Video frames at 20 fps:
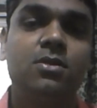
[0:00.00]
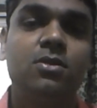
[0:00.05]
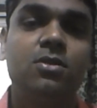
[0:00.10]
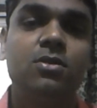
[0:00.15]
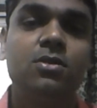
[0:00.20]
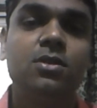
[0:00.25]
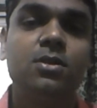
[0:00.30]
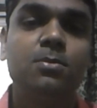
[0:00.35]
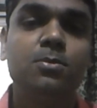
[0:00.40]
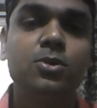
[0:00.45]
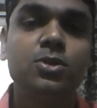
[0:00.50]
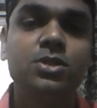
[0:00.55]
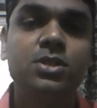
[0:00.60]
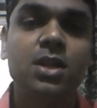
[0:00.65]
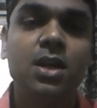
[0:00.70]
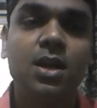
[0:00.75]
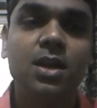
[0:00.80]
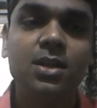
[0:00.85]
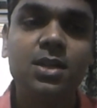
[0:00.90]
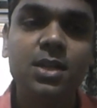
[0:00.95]
or the most
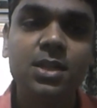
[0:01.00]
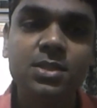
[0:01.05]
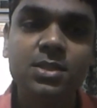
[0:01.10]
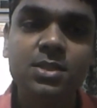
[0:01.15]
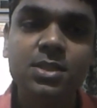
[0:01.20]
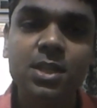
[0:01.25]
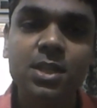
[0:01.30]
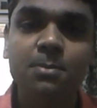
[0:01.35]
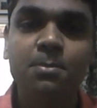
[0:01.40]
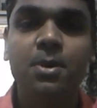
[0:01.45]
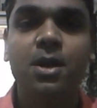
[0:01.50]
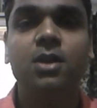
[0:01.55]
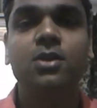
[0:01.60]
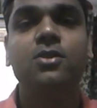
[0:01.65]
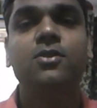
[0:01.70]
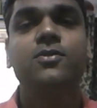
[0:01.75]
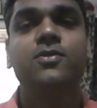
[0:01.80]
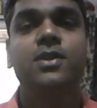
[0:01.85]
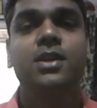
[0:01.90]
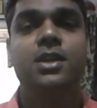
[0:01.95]
artistic part
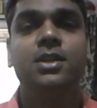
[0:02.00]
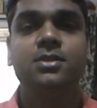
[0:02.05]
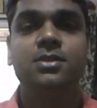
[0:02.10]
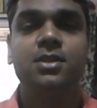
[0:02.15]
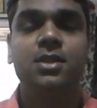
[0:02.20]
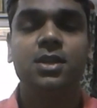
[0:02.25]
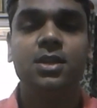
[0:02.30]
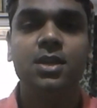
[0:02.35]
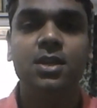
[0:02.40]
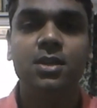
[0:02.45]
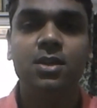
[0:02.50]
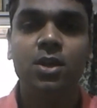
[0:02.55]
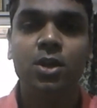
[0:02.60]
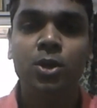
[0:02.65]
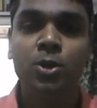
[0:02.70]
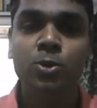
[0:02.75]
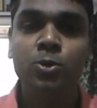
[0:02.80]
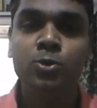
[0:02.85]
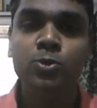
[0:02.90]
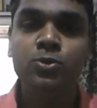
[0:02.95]
of case study,
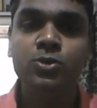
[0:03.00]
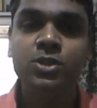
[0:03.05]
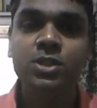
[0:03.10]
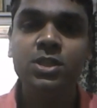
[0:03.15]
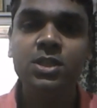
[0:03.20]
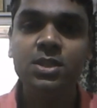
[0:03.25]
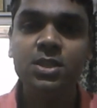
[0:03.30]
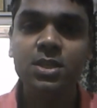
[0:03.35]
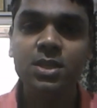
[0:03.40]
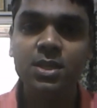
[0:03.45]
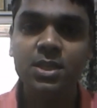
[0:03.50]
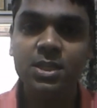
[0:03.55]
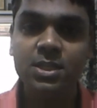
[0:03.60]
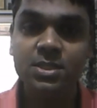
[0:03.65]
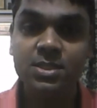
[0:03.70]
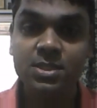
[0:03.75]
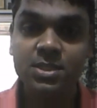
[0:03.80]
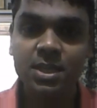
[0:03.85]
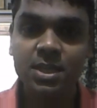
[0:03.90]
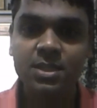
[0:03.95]
to see the
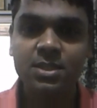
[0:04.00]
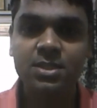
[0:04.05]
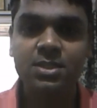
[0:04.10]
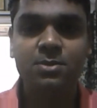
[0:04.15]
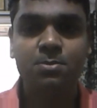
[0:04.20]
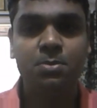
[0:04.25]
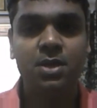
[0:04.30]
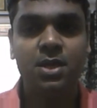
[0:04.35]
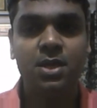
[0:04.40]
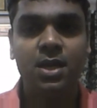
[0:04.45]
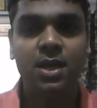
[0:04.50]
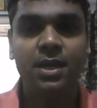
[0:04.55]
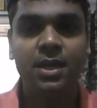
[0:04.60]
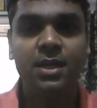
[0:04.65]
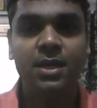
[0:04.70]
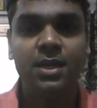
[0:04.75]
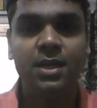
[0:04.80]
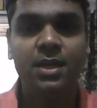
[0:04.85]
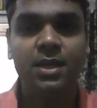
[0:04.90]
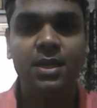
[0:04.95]
essence behind,
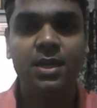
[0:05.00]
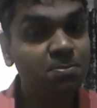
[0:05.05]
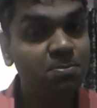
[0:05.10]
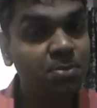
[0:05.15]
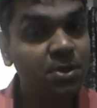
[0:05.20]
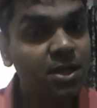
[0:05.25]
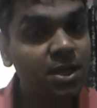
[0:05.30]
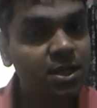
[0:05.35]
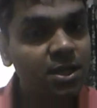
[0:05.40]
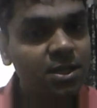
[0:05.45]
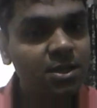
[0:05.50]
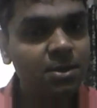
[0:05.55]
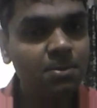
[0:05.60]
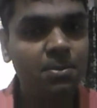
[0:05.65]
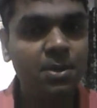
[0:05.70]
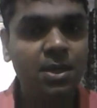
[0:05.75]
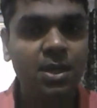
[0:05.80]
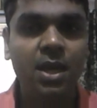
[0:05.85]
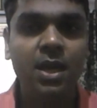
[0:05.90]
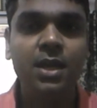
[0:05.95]
the spirit
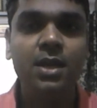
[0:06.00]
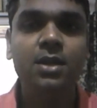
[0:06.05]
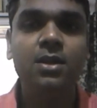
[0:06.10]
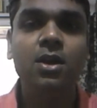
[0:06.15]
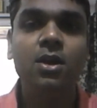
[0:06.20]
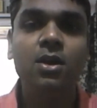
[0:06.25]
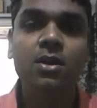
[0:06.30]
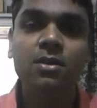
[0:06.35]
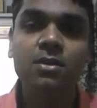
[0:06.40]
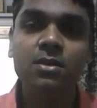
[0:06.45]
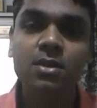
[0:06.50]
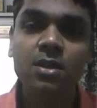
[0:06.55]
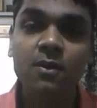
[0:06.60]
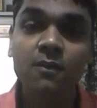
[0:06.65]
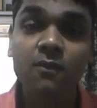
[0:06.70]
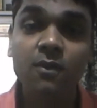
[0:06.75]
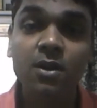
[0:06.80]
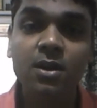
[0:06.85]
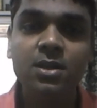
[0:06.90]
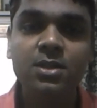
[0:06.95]
behind
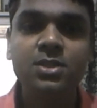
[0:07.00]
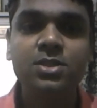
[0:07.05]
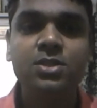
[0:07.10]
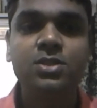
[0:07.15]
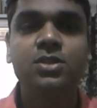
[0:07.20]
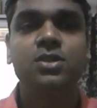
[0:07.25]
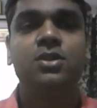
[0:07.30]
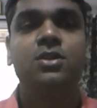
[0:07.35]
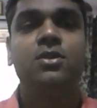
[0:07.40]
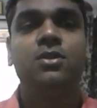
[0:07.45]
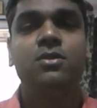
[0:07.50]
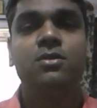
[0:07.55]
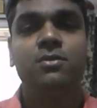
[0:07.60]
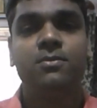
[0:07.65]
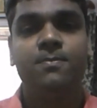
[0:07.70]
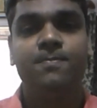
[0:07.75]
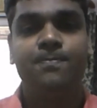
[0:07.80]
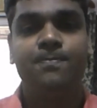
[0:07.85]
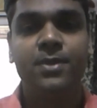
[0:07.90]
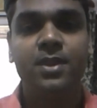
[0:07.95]
the words
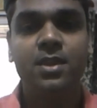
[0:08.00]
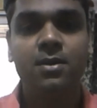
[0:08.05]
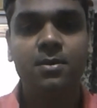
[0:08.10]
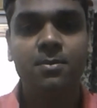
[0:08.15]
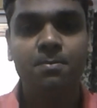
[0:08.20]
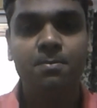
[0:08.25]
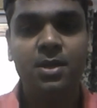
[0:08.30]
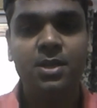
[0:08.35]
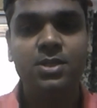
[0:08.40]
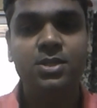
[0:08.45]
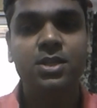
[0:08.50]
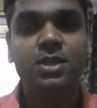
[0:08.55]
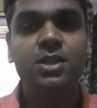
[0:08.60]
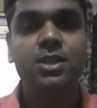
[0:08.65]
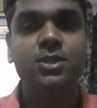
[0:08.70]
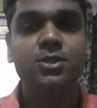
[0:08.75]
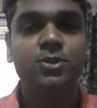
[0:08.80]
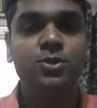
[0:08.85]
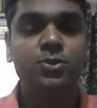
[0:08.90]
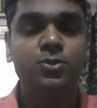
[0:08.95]
the patient
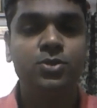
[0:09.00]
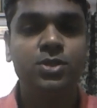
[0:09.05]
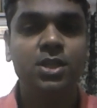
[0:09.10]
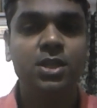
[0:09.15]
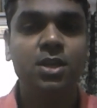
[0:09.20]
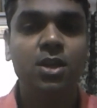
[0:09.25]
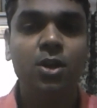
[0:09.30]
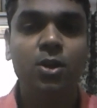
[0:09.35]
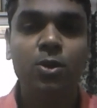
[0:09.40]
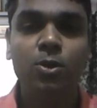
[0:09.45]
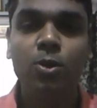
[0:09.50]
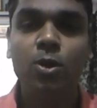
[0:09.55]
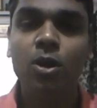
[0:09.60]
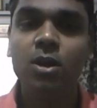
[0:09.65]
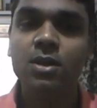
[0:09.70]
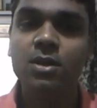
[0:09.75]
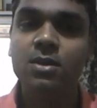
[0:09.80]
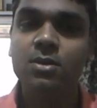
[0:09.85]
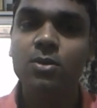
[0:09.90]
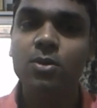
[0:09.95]
is using.
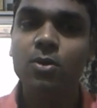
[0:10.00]
Not